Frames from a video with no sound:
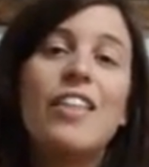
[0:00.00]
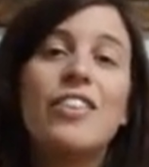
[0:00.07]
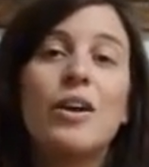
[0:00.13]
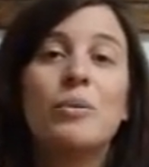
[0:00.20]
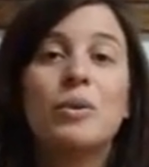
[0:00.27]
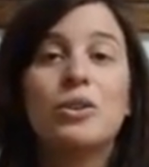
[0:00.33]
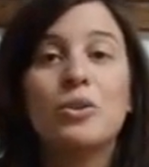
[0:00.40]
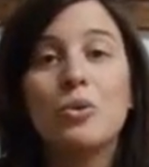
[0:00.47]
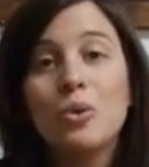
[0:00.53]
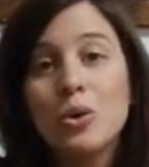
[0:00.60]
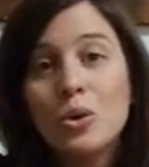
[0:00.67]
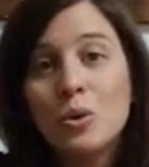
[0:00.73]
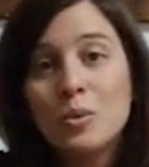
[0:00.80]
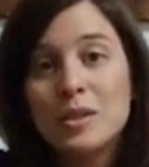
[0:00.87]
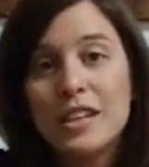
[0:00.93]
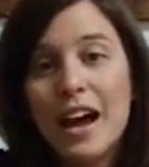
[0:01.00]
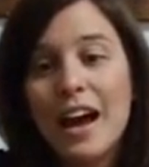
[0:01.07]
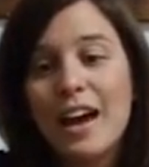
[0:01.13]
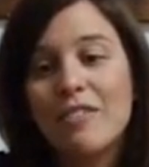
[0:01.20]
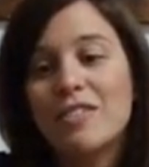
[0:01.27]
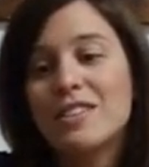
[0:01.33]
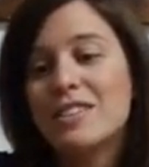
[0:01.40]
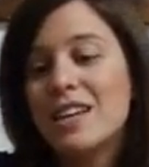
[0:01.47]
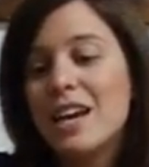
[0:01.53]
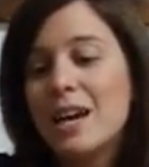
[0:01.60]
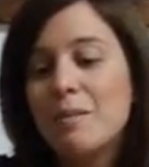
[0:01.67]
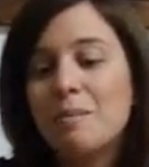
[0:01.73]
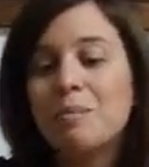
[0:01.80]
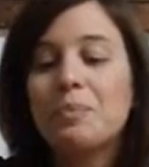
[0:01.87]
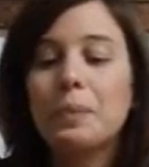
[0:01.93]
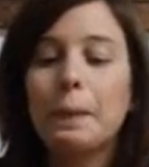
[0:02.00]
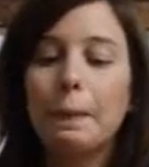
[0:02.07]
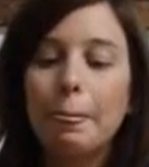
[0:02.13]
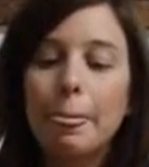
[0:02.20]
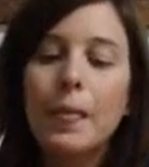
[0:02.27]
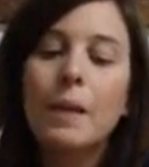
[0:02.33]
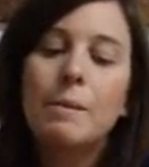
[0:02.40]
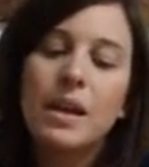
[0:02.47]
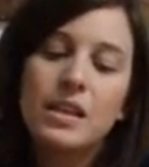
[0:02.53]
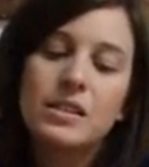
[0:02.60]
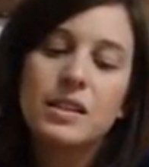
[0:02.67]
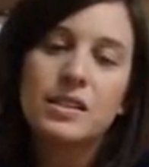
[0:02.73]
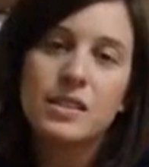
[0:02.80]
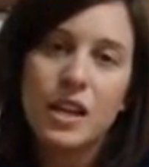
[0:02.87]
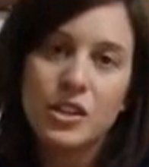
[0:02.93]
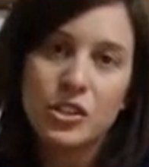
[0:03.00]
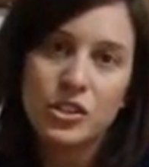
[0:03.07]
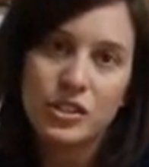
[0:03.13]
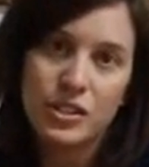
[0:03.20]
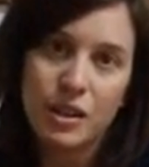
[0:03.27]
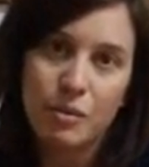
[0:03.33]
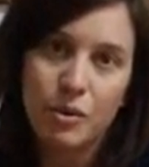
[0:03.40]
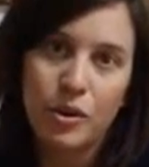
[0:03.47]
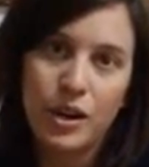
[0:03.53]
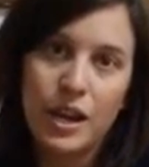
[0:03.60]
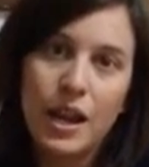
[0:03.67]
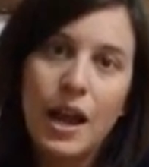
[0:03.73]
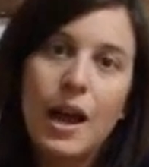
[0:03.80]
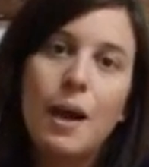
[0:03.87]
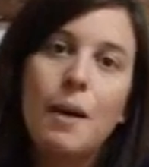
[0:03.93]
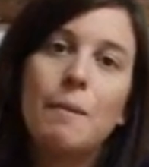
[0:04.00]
Then with groups, I have the same basic session summary,